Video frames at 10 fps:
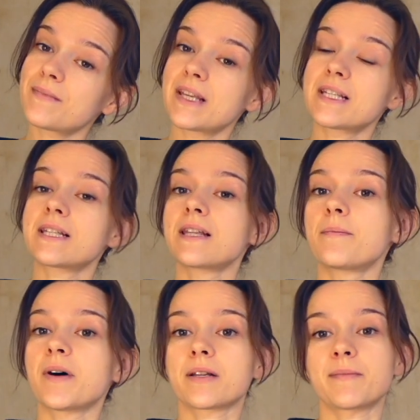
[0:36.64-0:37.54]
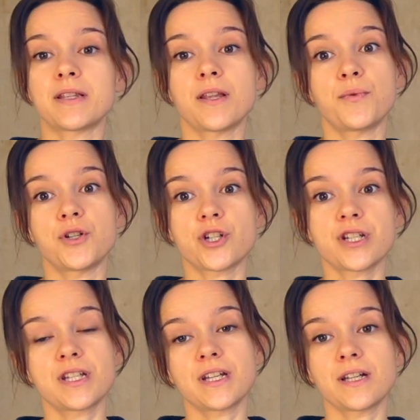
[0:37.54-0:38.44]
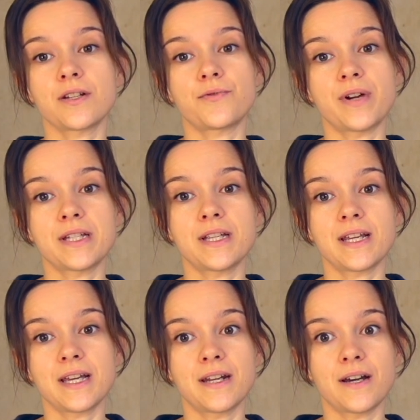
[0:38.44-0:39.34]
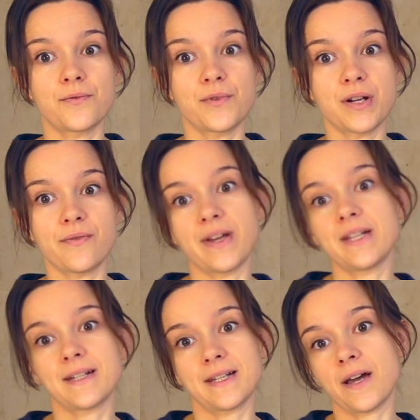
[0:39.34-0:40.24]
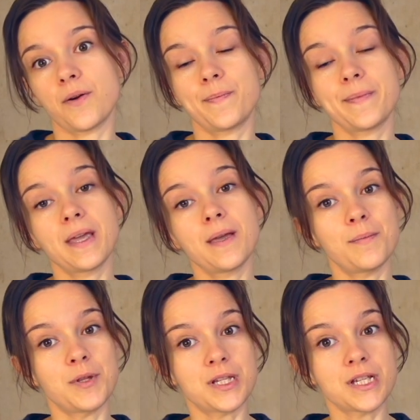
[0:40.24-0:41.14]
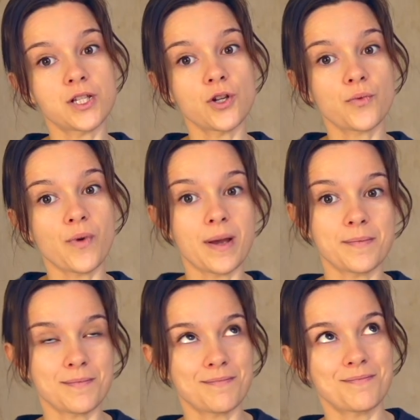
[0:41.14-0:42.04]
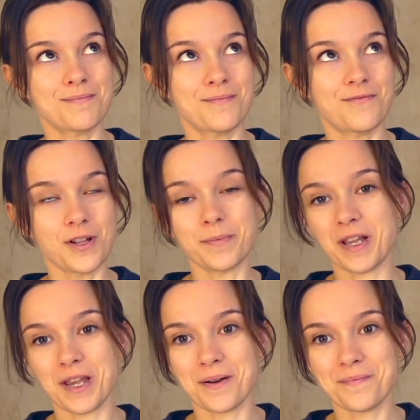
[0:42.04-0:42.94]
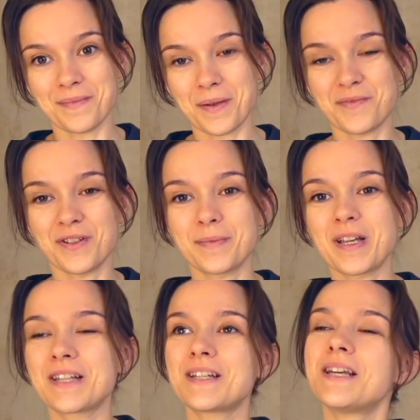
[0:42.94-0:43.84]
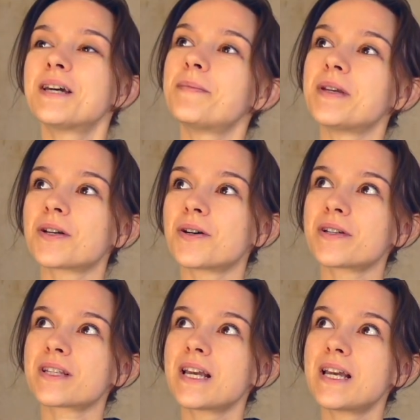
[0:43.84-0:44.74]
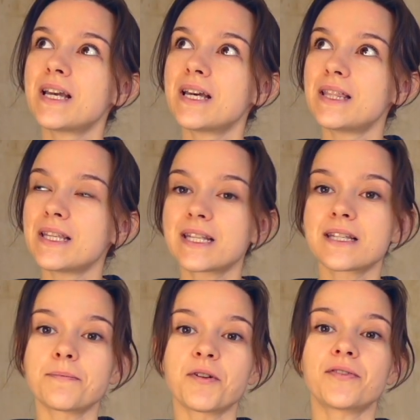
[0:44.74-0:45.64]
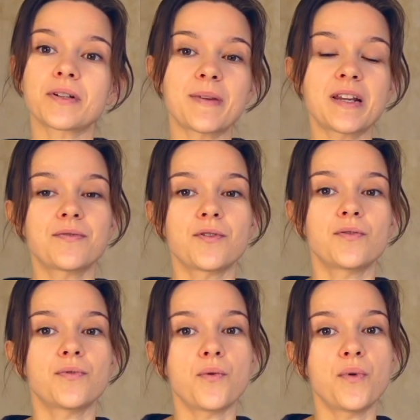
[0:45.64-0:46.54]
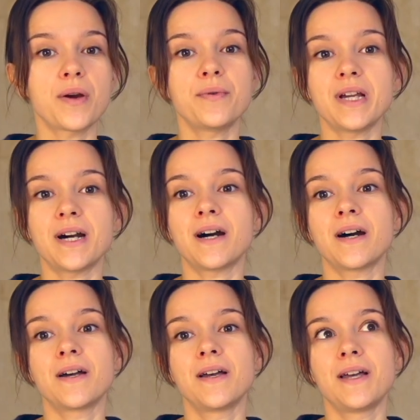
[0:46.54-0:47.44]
This is the apartment that we just started renting and are renovating now. But this is not why I'm filming here. I'm filming it here because this is the perfect metaphor for where we are